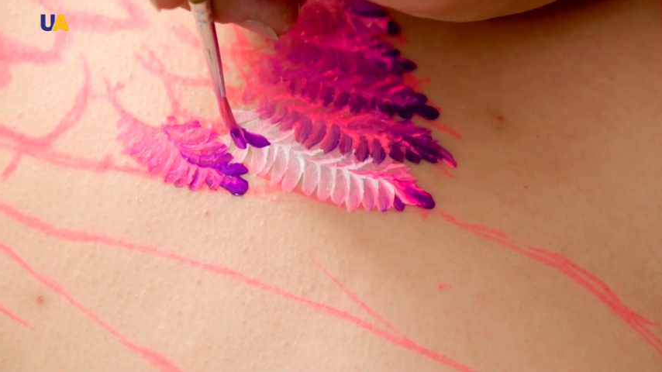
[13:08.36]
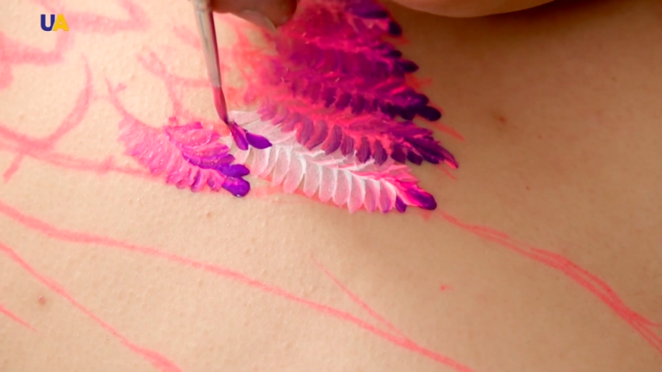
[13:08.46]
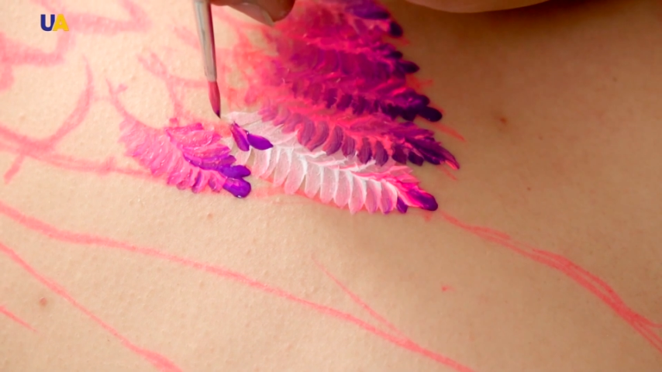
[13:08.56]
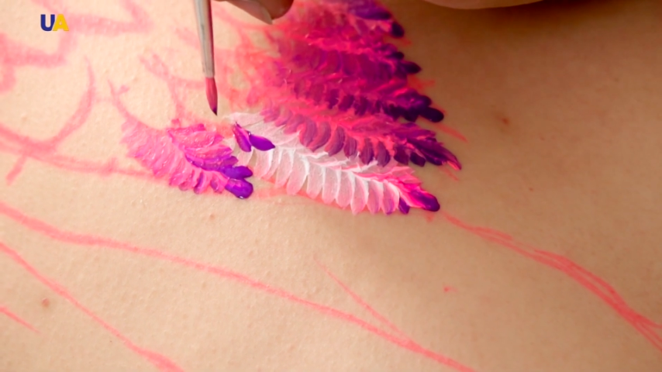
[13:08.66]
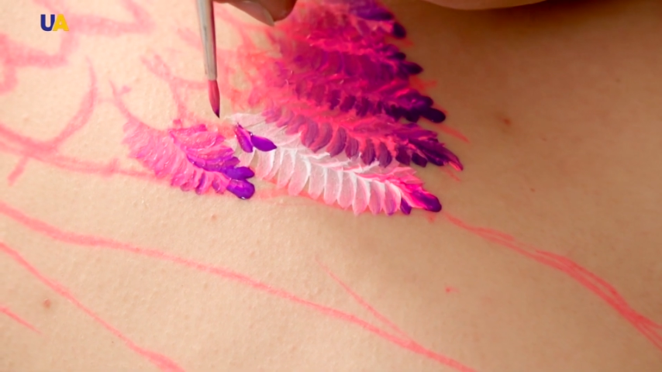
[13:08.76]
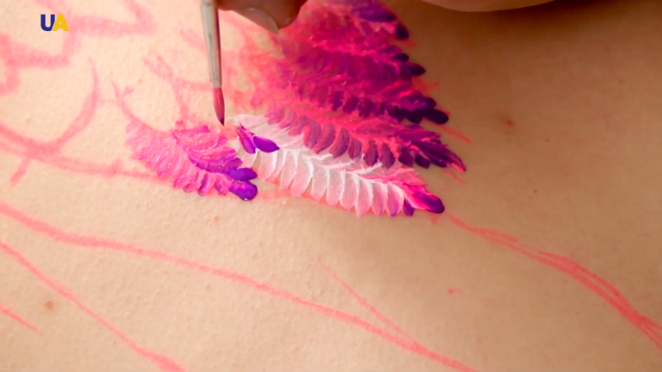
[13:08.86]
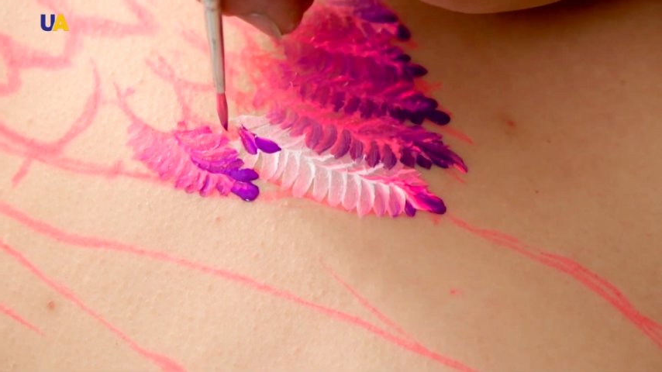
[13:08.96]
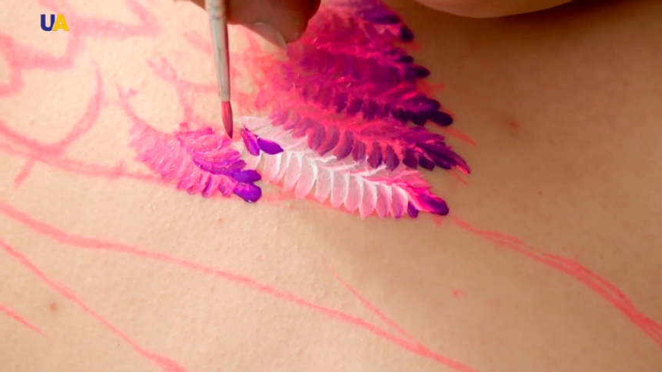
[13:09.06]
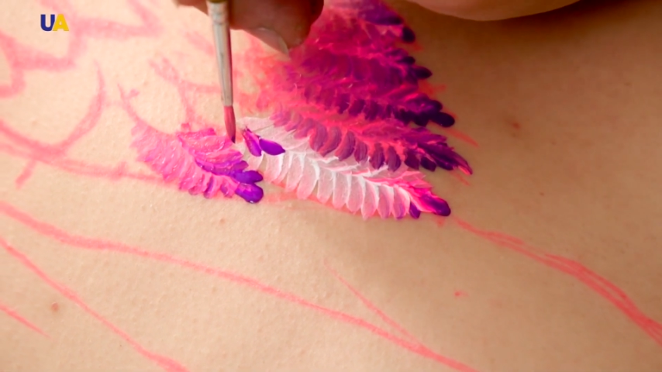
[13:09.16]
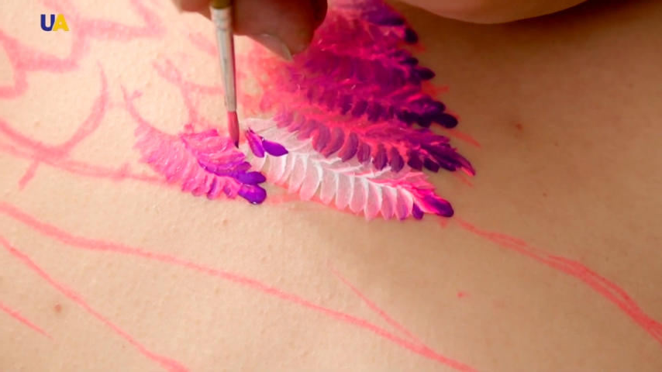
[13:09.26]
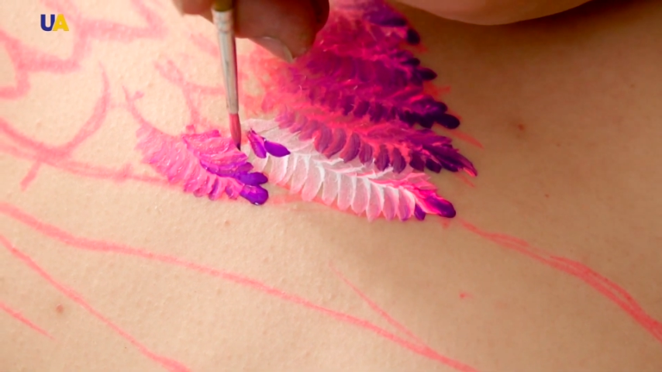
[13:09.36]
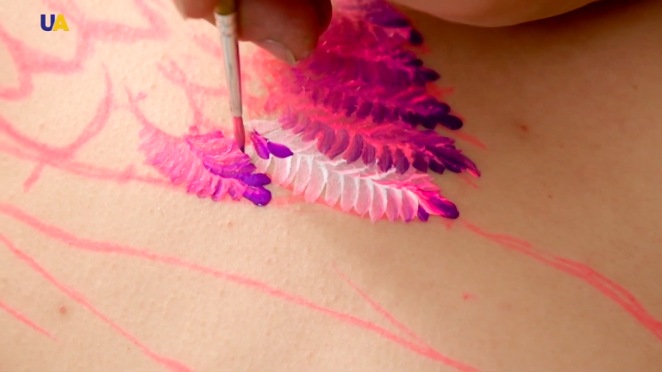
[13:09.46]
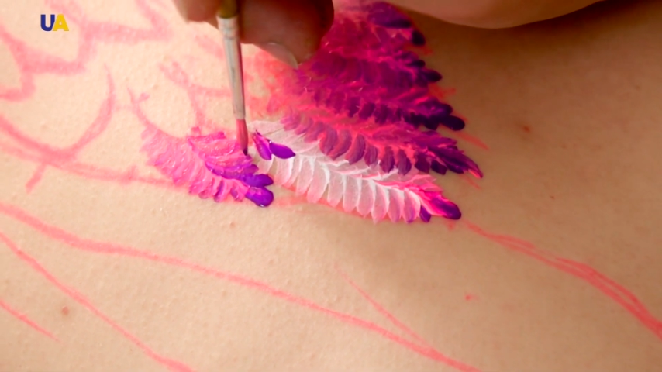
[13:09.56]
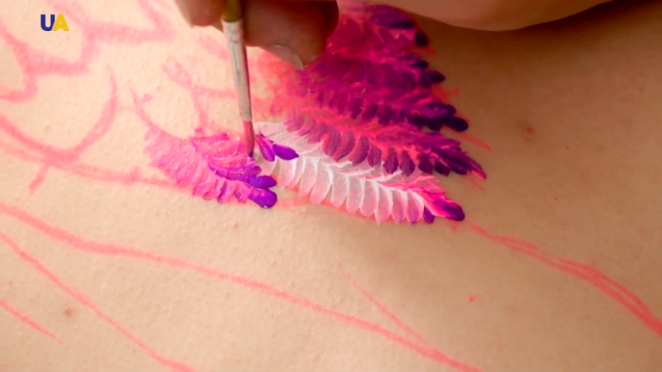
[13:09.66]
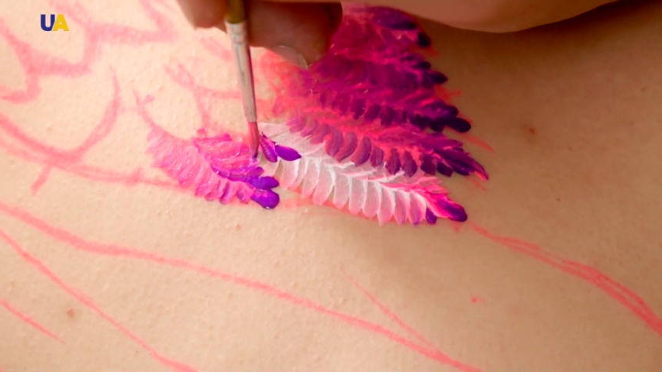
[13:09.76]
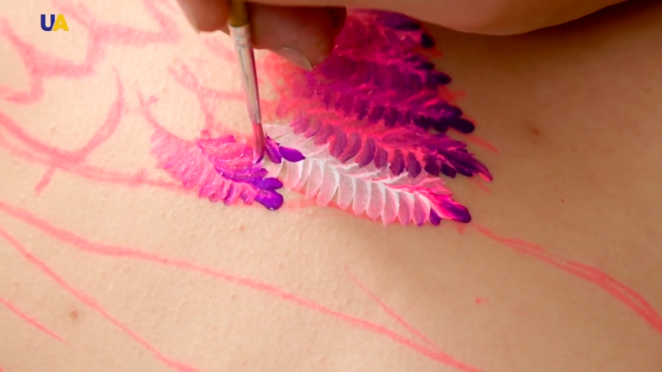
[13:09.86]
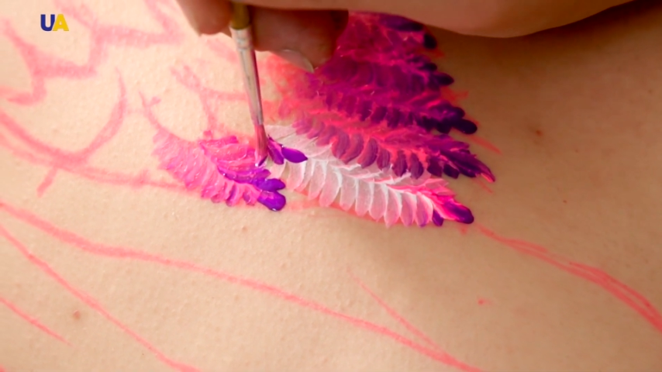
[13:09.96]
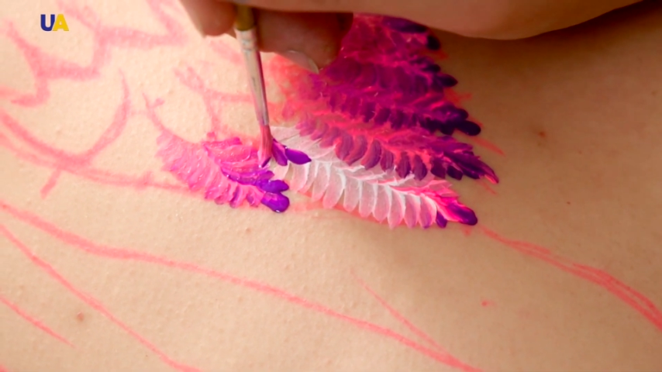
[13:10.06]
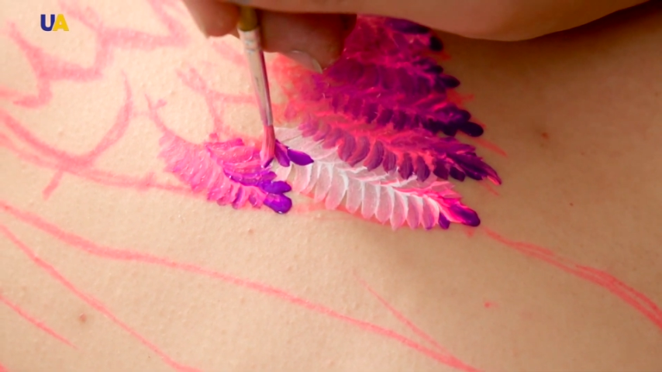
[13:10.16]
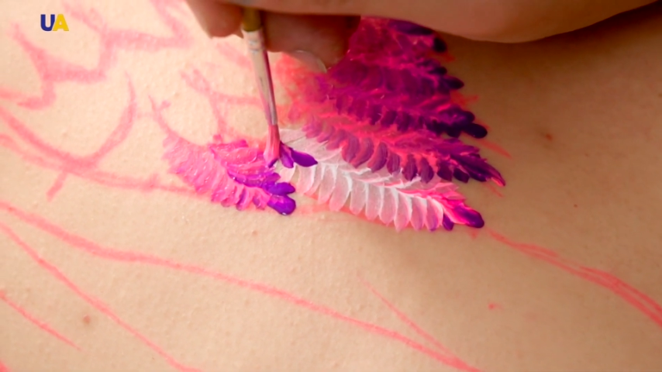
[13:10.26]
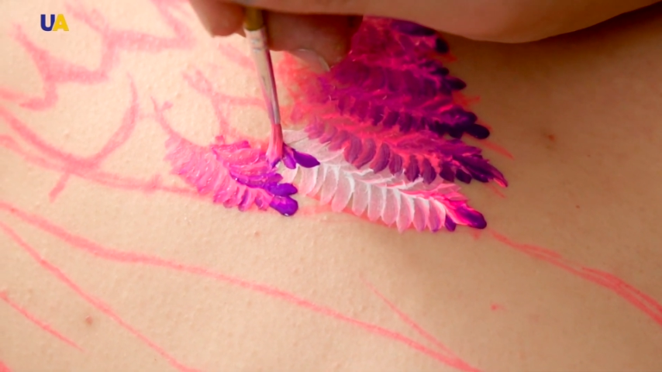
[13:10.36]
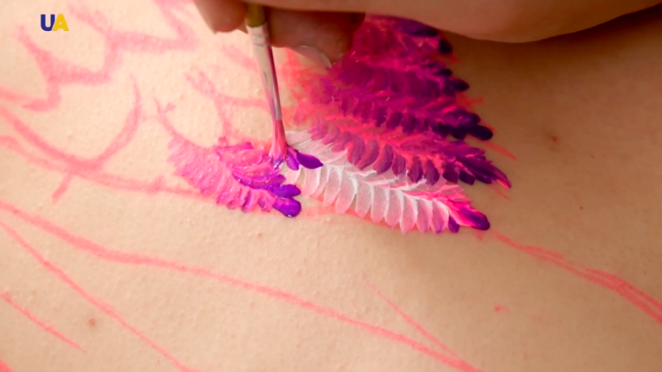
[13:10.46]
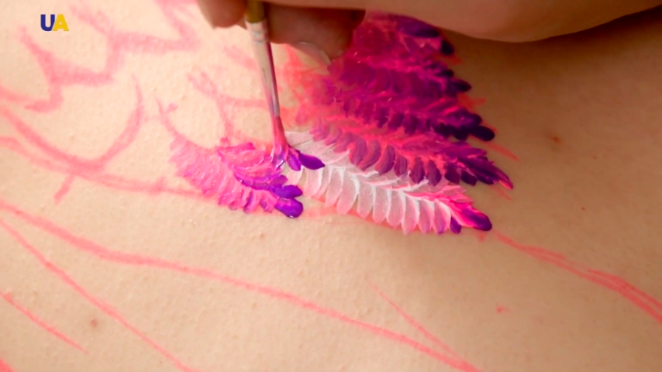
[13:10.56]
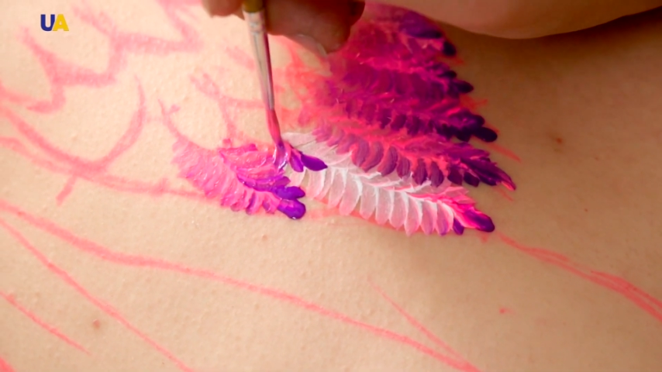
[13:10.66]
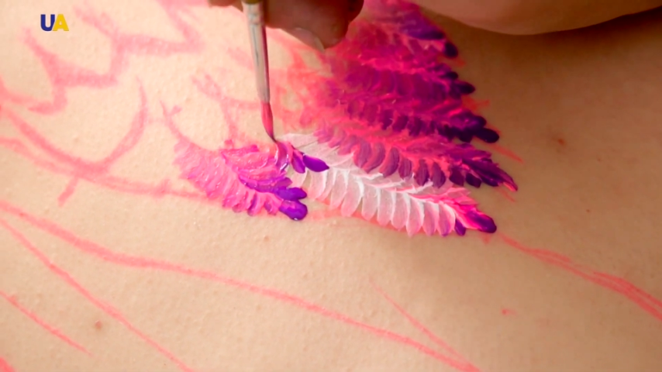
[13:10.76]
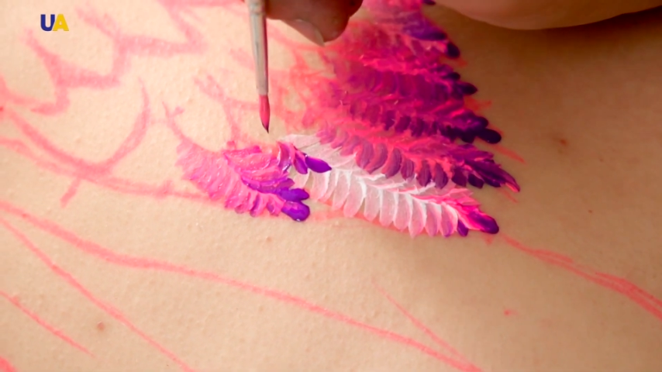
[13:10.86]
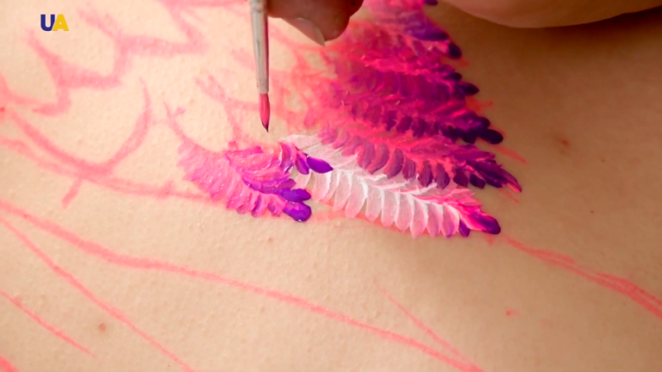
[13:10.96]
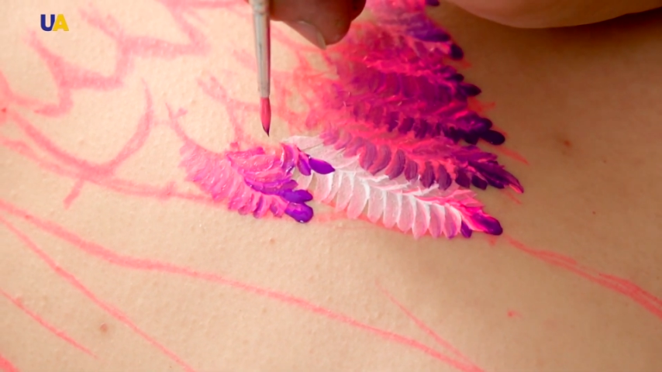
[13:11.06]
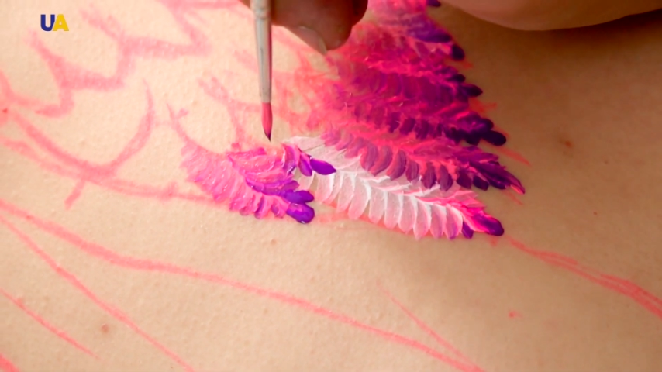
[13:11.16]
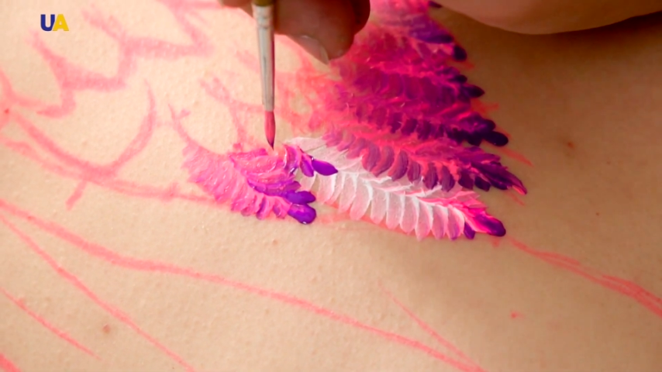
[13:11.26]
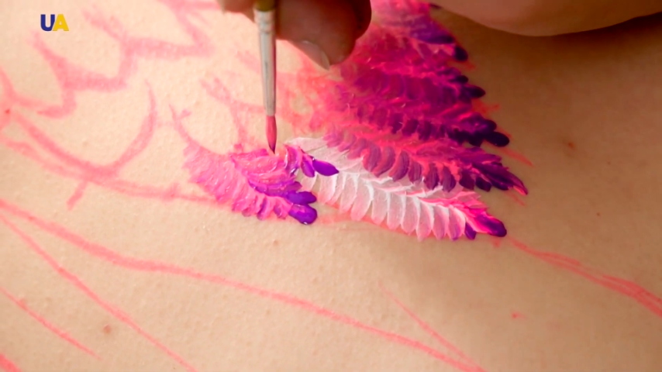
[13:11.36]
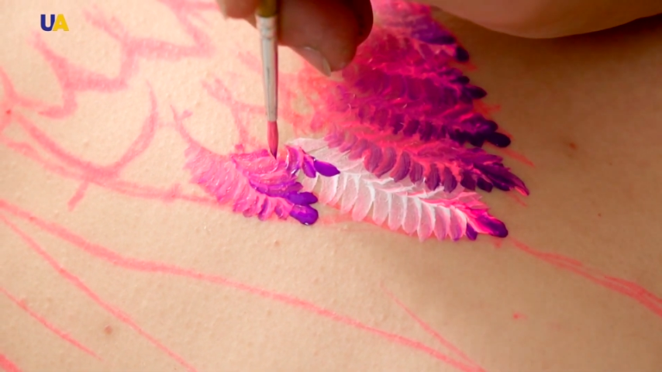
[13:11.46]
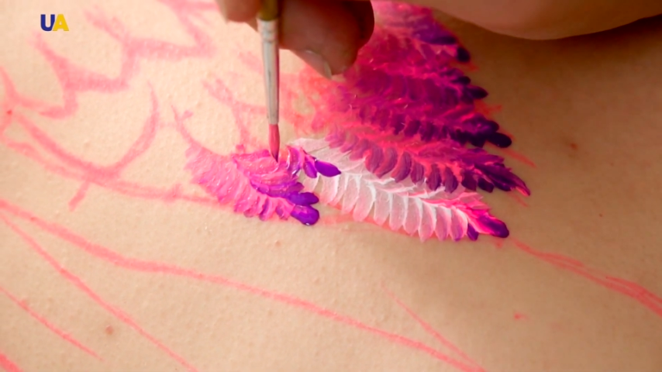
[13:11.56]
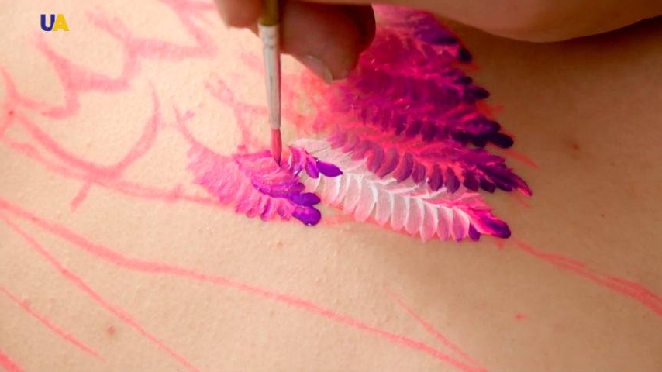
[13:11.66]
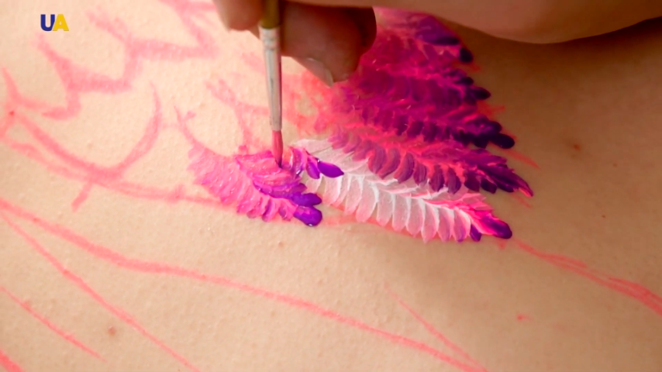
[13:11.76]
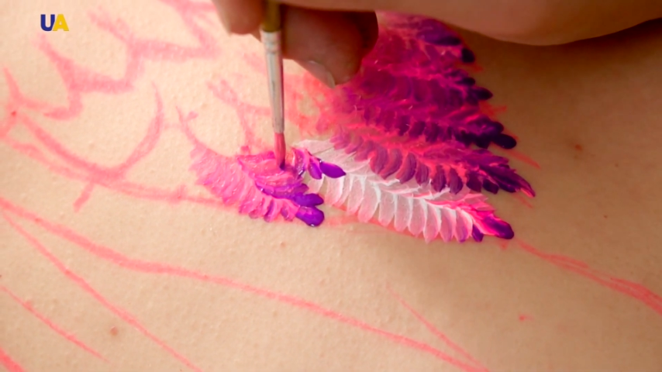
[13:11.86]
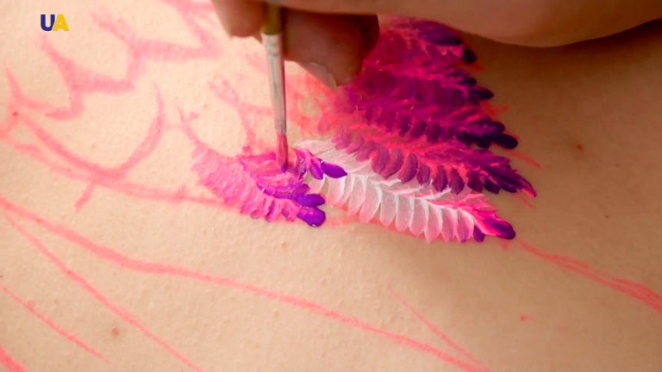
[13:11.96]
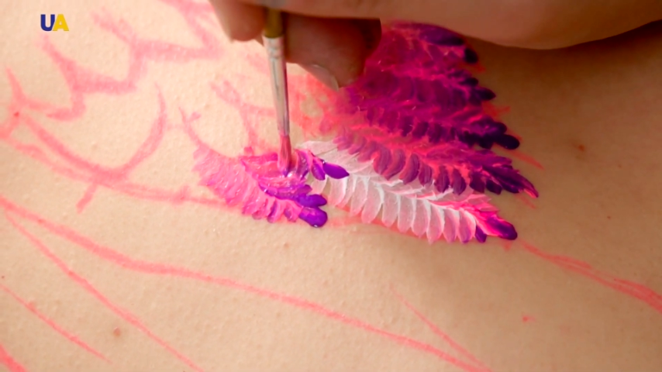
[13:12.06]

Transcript: No face is visible, so there are no lips to read.